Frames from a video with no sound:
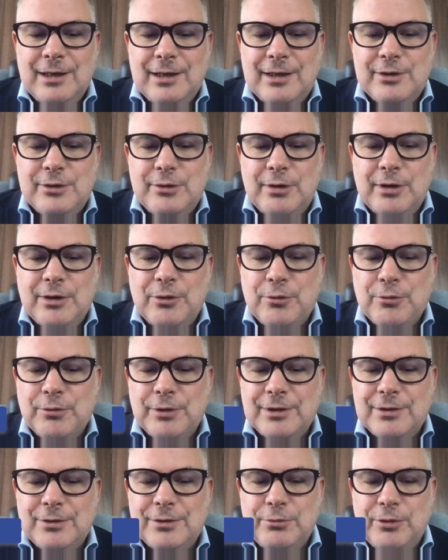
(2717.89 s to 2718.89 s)
restaurant
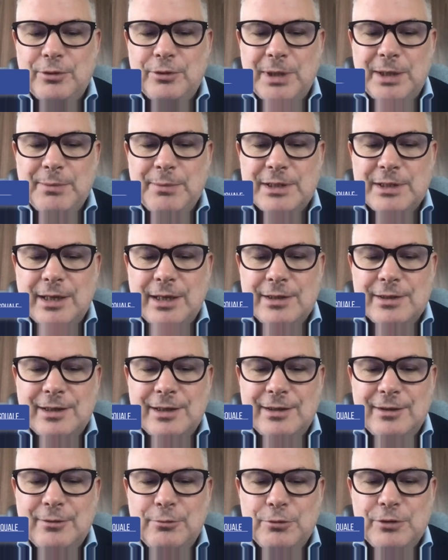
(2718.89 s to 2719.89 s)
owner to not make mistakes
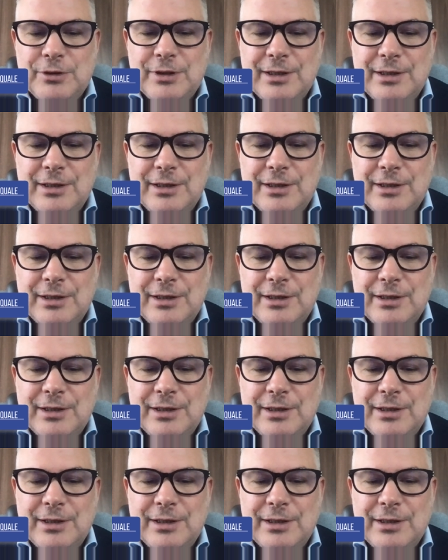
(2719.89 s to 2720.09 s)
and lose